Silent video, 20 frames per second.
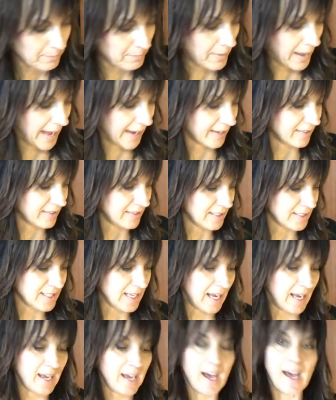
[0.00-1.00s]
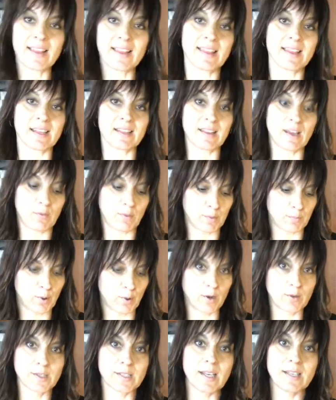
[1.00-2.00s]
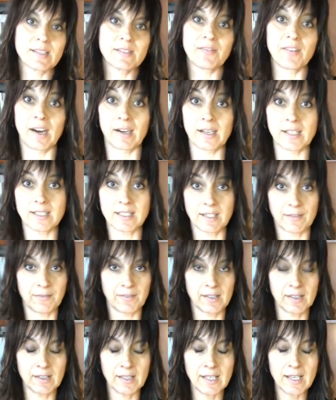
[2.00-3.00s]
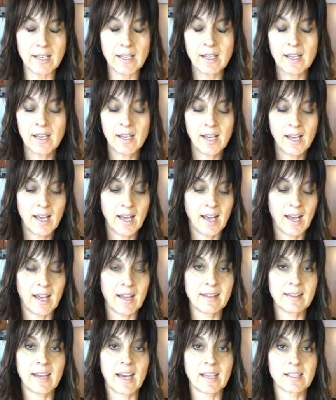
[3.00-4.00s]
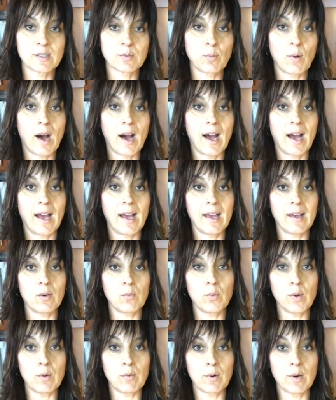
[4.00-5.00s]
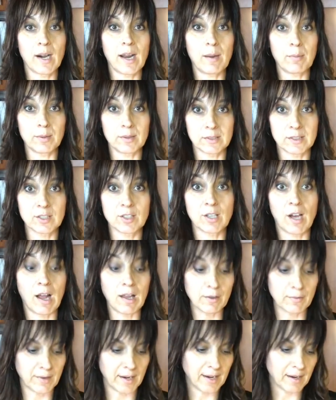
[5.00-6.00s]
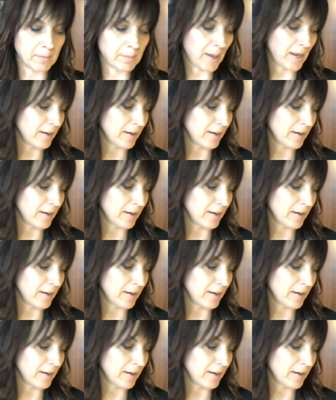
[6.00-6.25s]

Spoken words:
Back in the day, I think they were processed very differently, and that's why we were able to tolerate it